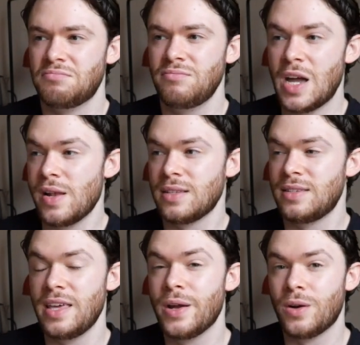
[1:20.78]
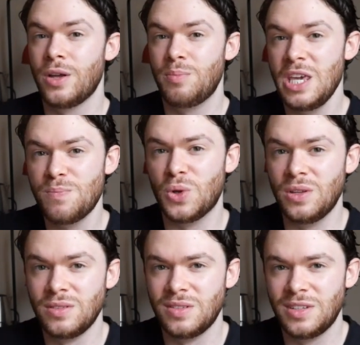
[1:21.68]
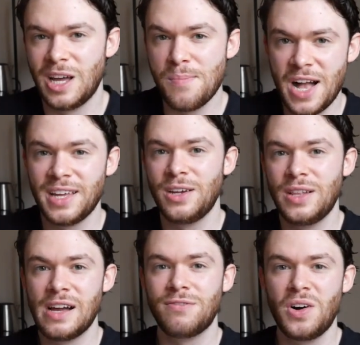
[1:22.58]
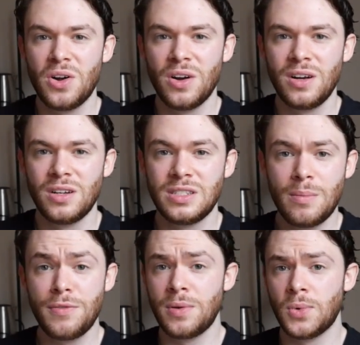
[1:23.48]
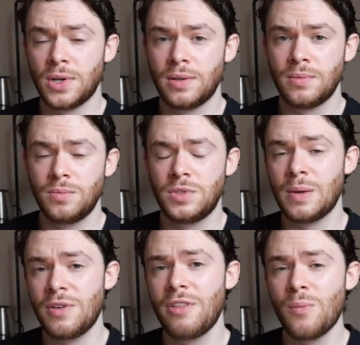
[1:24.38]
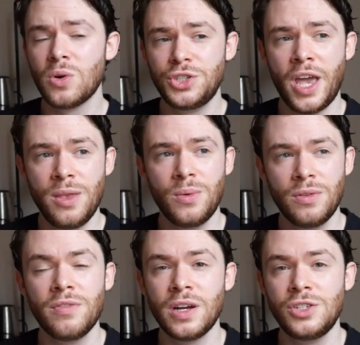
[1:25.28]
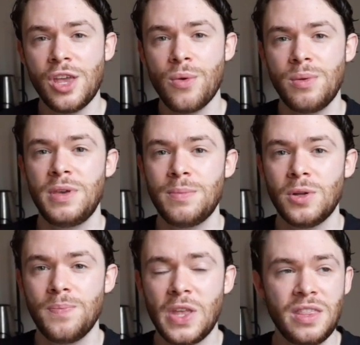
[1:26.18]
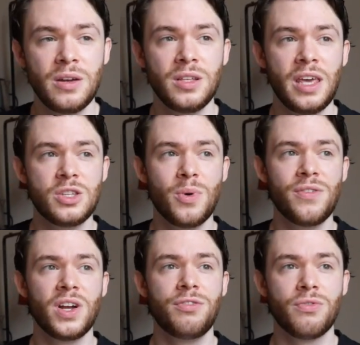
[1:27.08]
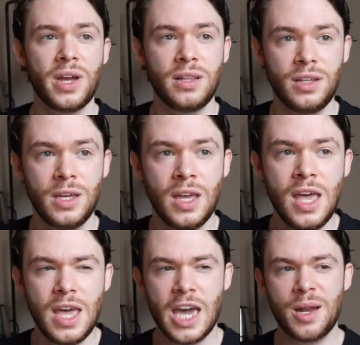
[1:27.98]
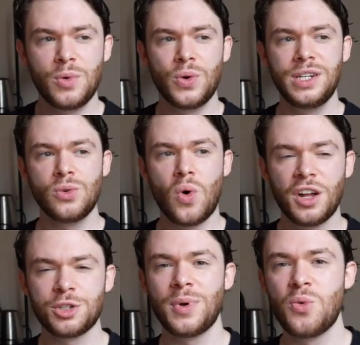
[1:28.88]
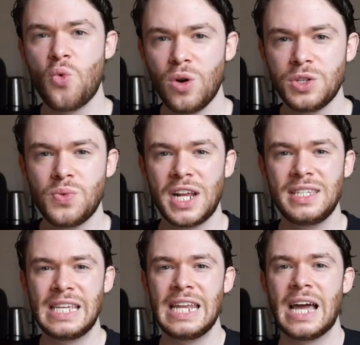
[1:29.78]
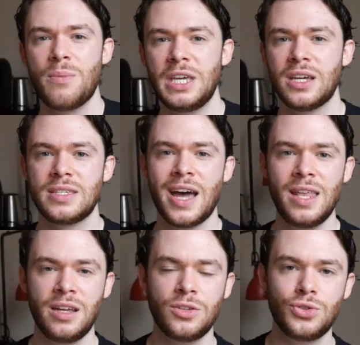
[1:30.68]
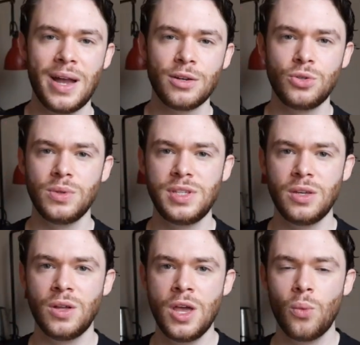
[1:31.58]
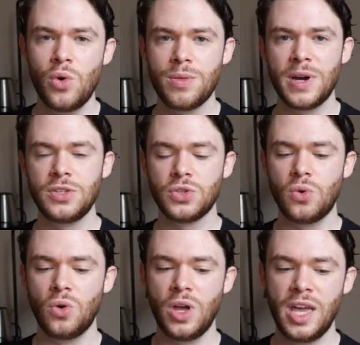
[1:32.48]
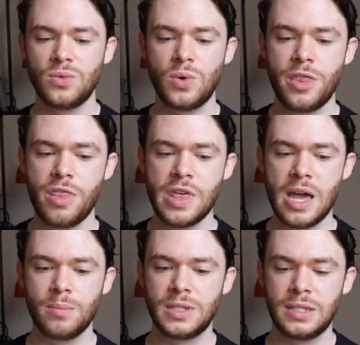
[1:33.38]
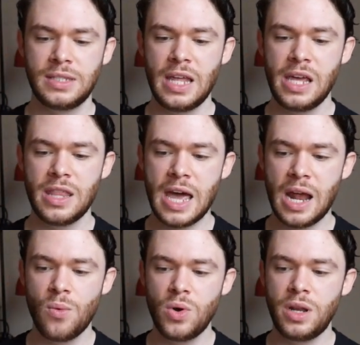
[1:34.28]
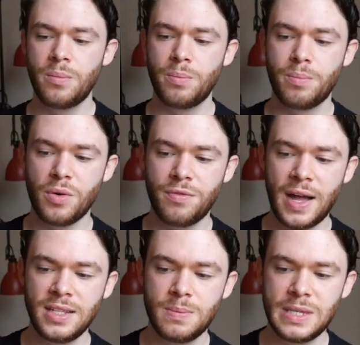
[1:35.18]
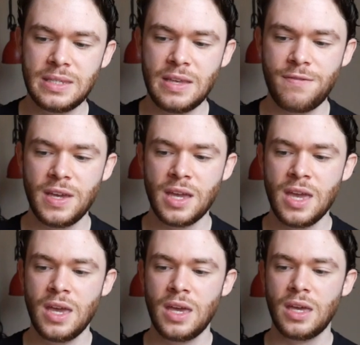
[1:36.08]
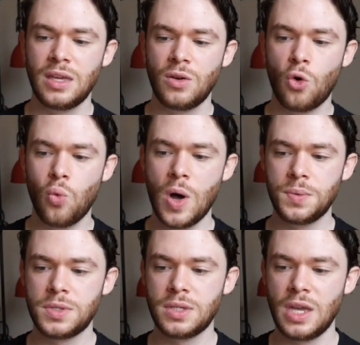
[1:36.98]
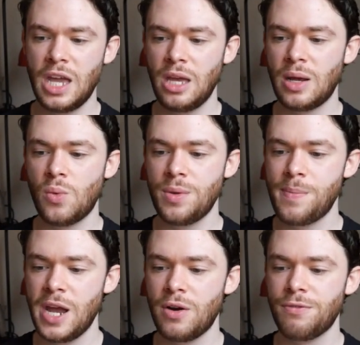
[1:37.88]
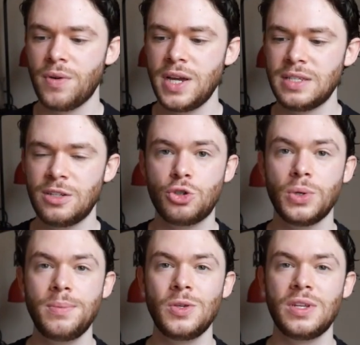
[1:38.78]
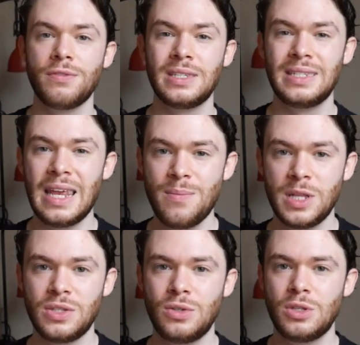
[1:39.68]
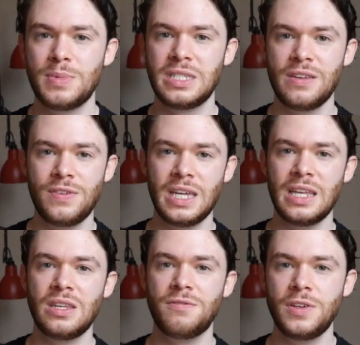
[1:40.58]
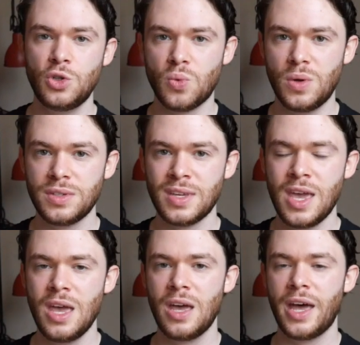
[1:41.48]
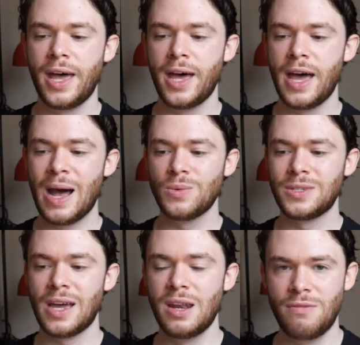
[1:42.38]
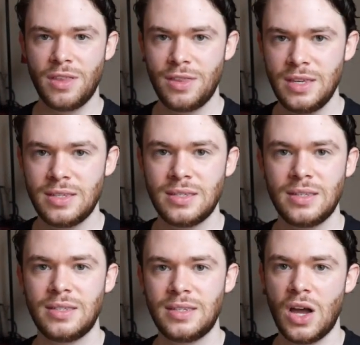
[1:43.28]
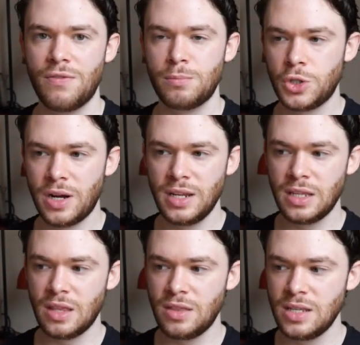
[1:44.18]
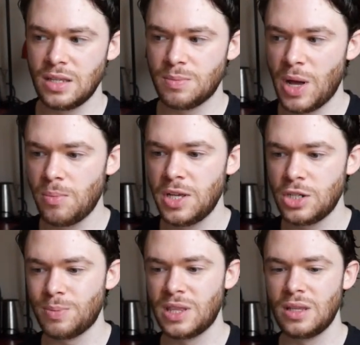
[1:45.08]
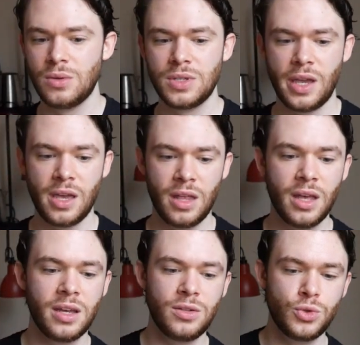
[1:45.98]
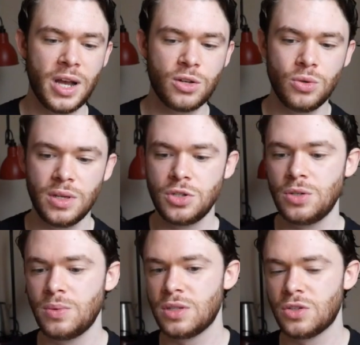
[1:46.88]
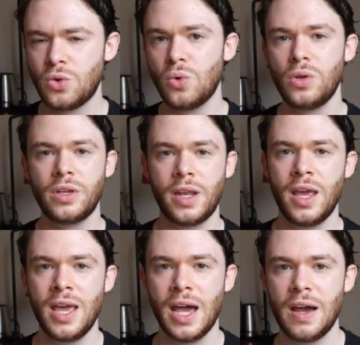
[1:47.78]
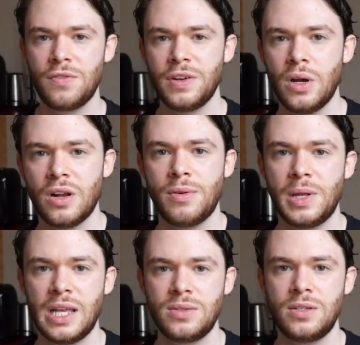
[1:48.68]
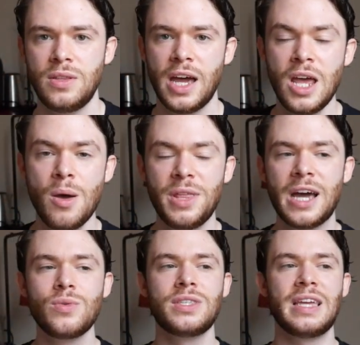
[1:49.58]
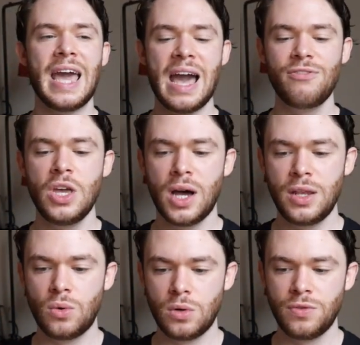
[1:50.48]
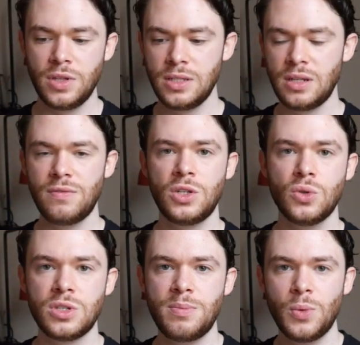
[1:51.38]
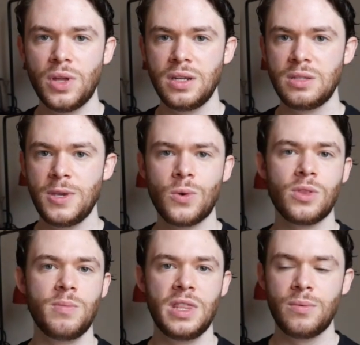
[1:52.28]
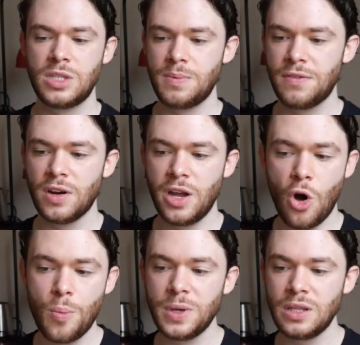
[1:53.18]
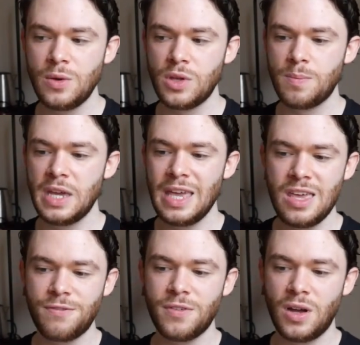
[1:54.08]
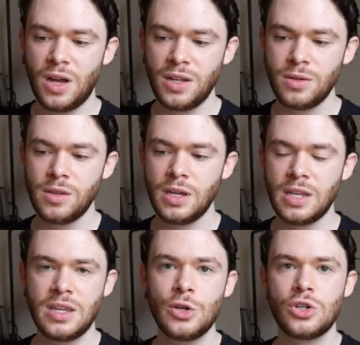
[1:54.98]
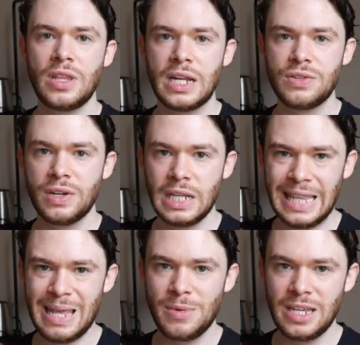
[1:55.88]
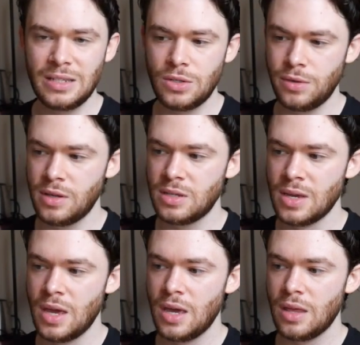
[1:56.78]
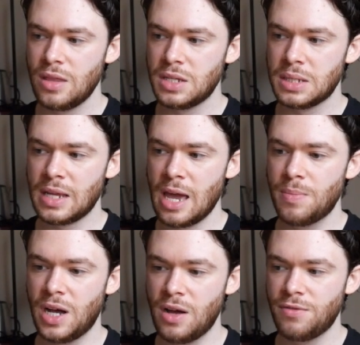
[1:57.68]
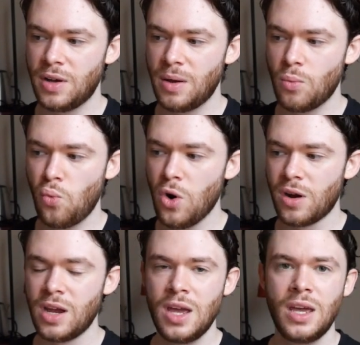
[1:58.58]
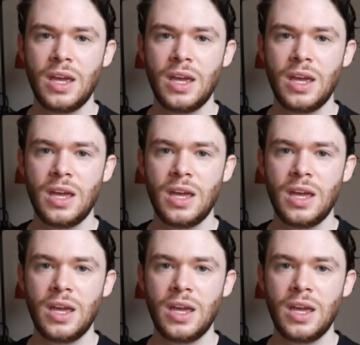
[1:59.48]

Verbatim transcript: Now, not to say they were good people, I'm not going to go that far. Some of them were some of them were genuine, very genuine people, and they, they spoke very frankly. And I'm going to watch my words, what I say now, because I had a contractual deal with my school and with them to state that I wouldn't provide specific quotes and I wouldn't paraphrase and attribute different statements to specific individuals uh, outside of the thesis itself. I'm trying to get the thesis published, but then there's like a, a, contractual issue with the school, and I have to figure out if I'm allowed to do that. But that was the caveat in order for these individuals to be willing to speak with me. They would speak very openly with me if under the condition that it's very limited to this this type of work.